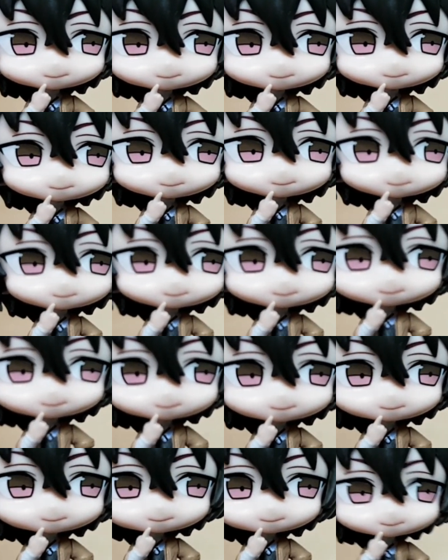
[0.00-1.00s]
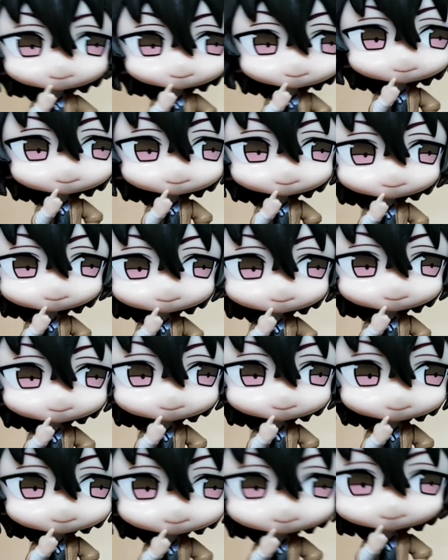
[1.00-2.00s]
does accept a
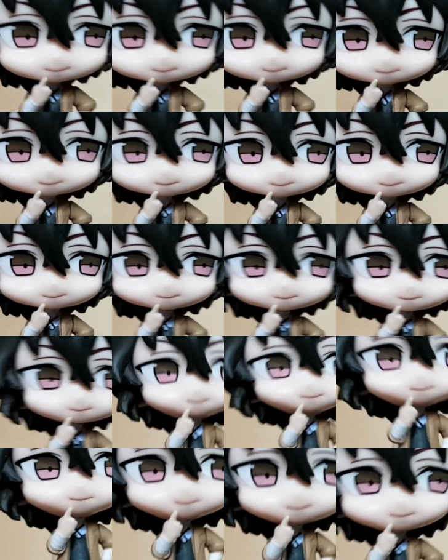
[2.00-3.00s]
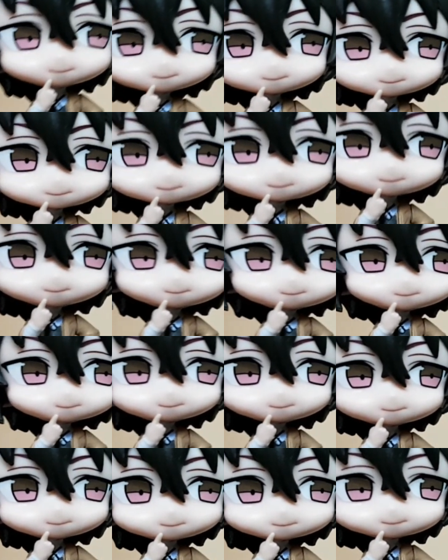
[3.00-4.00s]
good number of
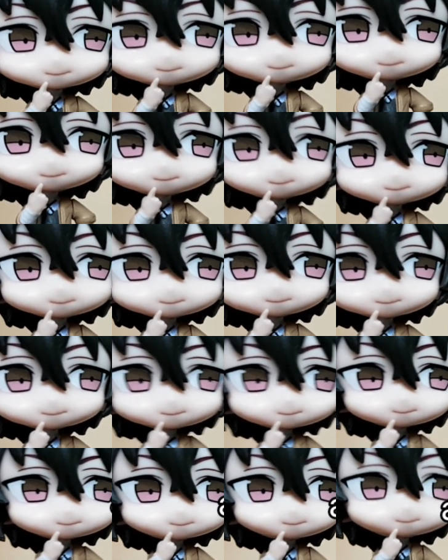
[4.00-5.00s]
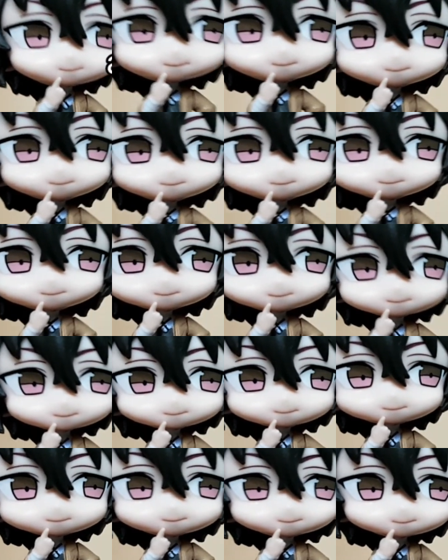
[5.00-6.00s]
newcomers. Okay, so
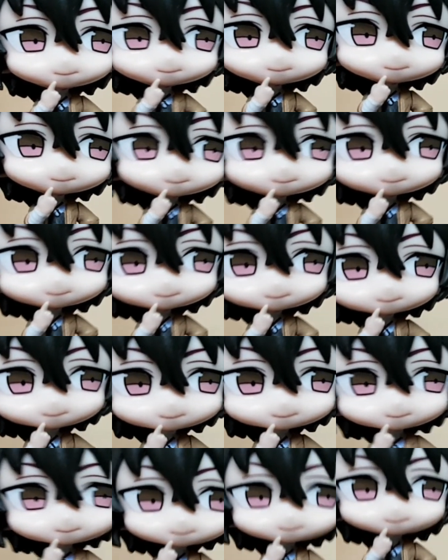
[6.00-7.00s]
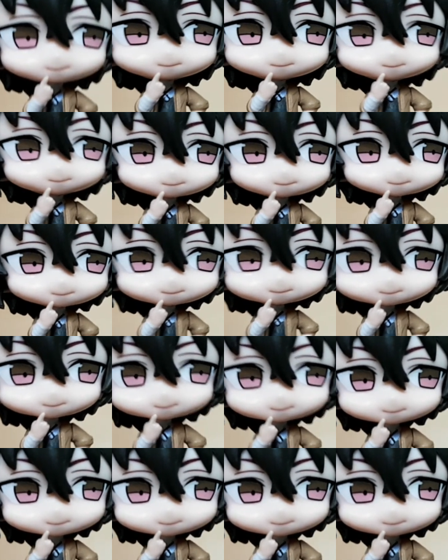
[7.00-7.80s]
into their ranks. So